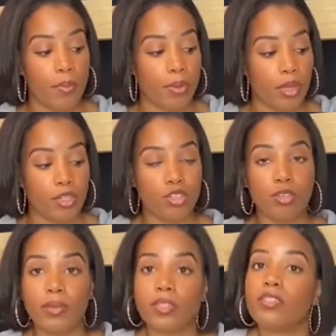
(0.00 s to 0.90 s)
put 2
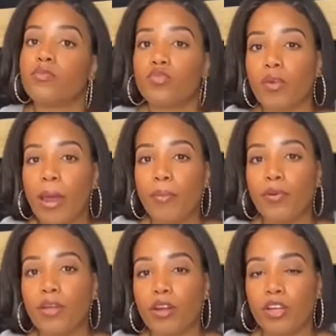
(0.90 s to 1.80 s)
pieces of scrap
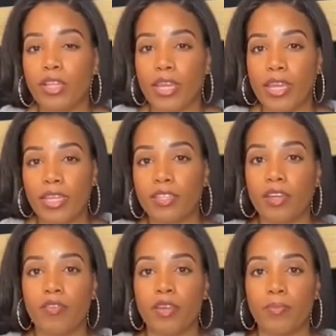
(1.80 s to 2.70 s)
wood on the ends
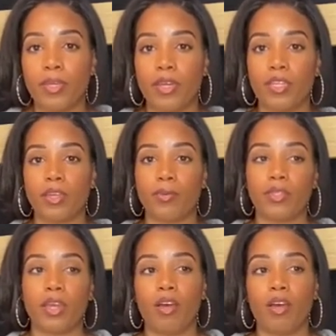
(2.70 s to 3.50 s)
of it because I was like,